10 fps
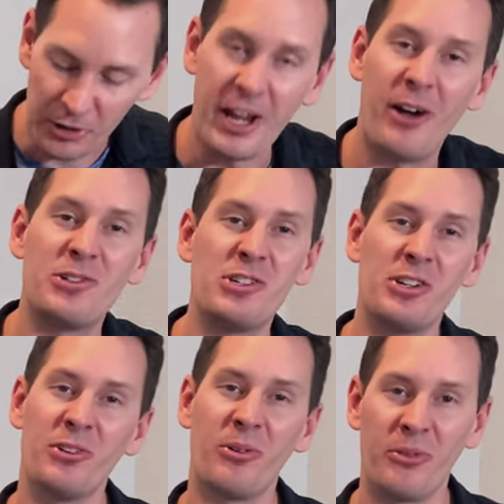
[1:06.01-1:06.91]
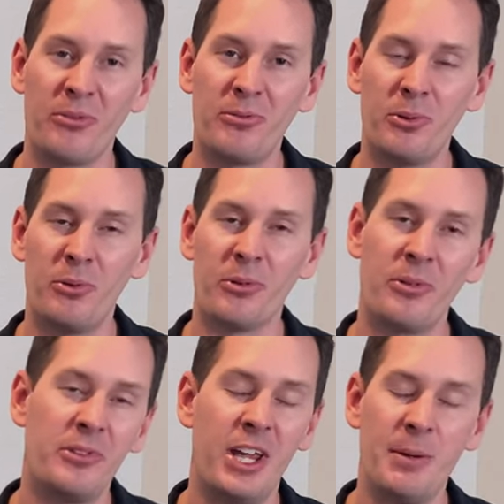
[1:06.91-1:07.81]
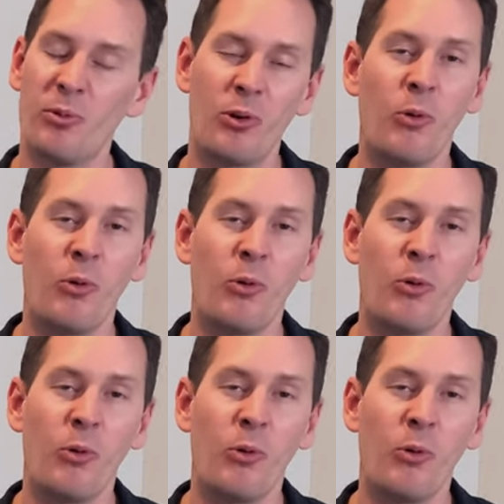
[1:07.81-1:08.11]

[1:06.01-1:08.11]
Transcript: couch here or the floor or the table